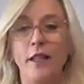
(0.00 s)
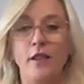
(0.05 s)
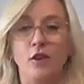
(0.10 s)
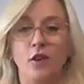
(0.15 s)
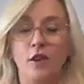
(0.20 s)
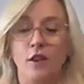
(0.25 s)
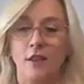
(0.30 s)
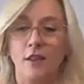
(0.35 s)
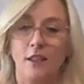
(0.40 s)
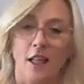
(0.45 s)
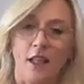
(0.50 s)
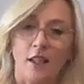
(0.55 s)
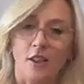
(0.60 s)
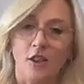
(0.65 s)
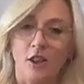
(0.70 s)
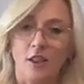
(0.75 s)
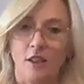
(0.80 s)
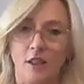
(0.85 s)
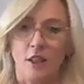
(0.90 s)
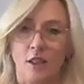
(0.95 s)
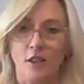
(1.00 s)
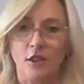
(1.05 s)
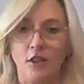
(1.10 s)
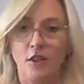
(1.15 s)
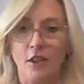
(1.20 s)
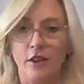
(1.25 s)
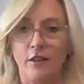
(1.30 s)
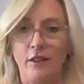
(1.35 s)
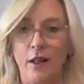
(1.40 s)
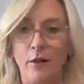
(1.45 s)
transactions
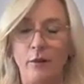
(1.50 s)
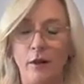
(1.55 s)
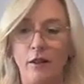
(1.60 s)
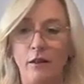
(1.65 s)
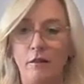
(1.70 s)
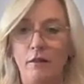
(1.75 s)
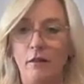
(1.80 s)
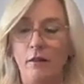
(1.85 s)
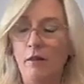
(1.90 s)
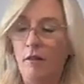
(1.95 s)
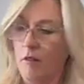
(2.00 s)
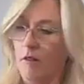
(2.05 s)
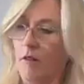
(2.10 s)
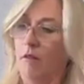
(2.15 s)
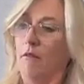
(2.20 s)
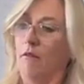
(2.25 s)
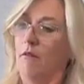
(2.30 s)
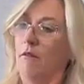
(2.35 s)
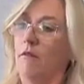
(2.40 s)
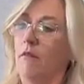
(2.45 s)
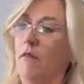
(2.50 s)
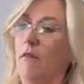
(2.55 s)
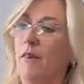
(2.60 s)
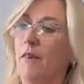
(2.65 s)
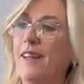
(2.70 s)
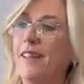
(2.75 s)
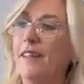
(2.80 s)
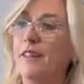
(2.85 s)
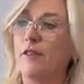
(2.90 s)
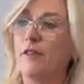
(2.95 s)
last year. And I went, oh,
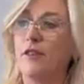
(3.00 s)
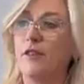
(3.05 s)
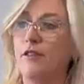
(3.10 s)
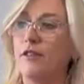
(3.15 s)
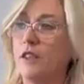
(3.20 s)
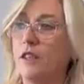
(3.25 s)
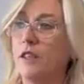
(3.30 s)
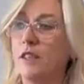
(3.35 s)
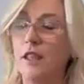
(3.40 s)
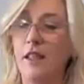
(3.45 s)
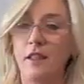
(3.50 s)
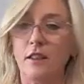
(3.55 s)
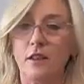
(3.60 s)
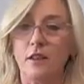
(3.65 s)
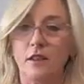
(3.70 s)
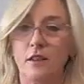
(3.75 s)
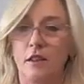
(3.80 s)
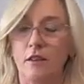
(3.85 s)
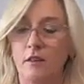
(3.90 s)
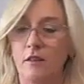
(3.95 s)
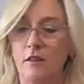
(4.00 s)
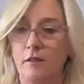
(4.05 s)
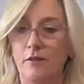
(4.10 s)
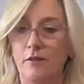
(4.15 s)
well, I did 56. So,